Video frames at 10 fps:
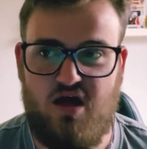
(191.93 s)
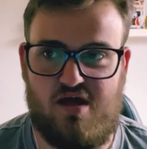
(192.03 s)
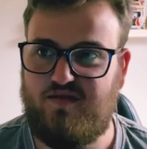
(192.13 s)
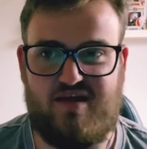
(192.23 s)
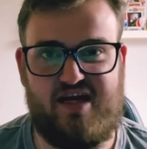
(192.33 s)

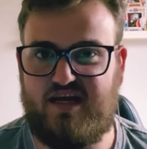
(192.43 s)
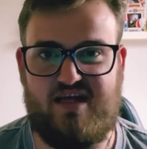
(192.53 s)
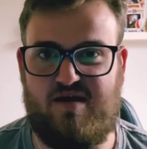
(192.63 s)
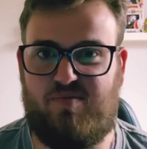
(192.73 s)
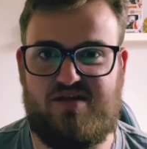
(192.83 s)
they need to get
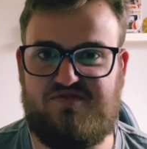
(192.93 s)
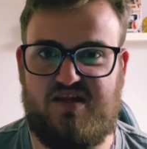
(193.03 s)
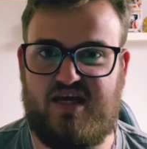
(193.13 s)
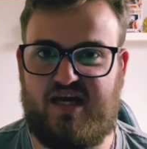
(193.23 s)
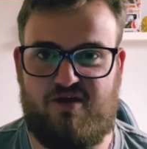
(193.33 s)
their butts
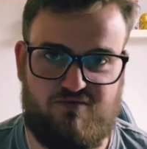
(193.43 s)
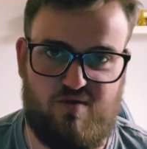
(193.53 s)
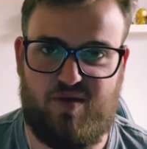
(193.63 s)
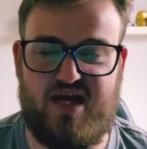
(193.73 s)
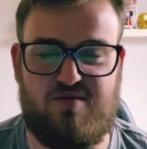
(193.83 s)
into gear, if we're
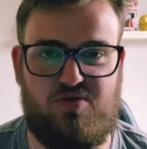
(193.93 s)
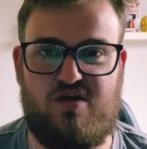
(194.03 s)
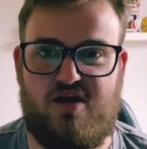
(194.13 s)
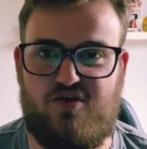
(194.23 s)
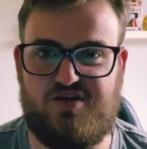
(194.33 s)
being
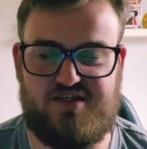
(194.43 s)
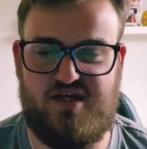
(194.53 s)
completely honest.